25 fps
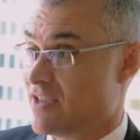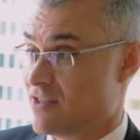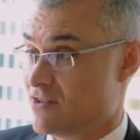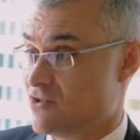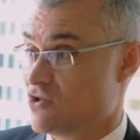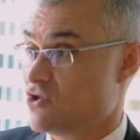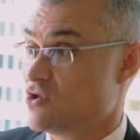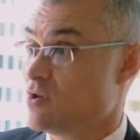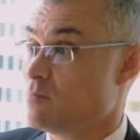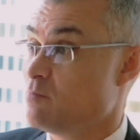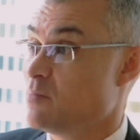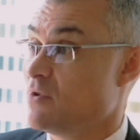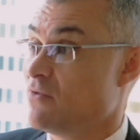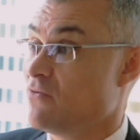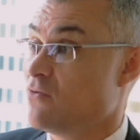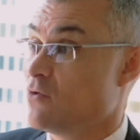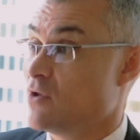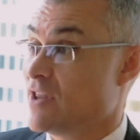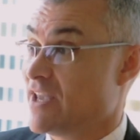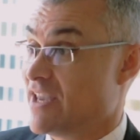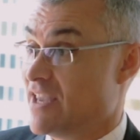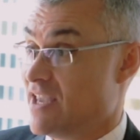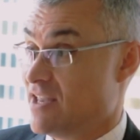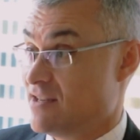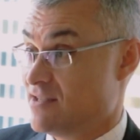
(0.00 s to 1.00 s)
They can stop
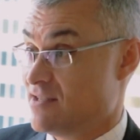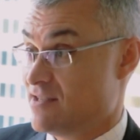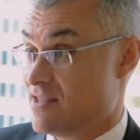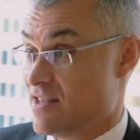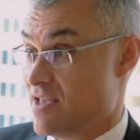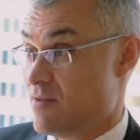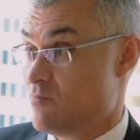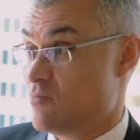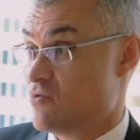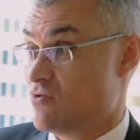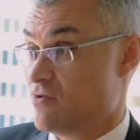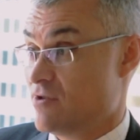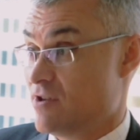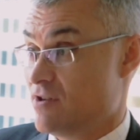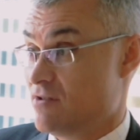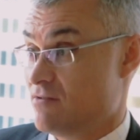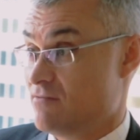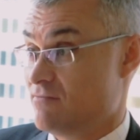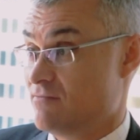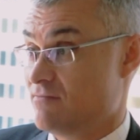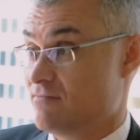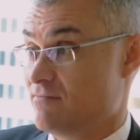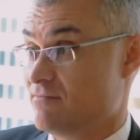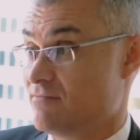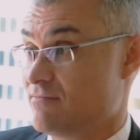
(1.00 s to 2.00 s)
before they get to that
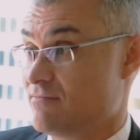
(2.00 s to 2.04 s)
point.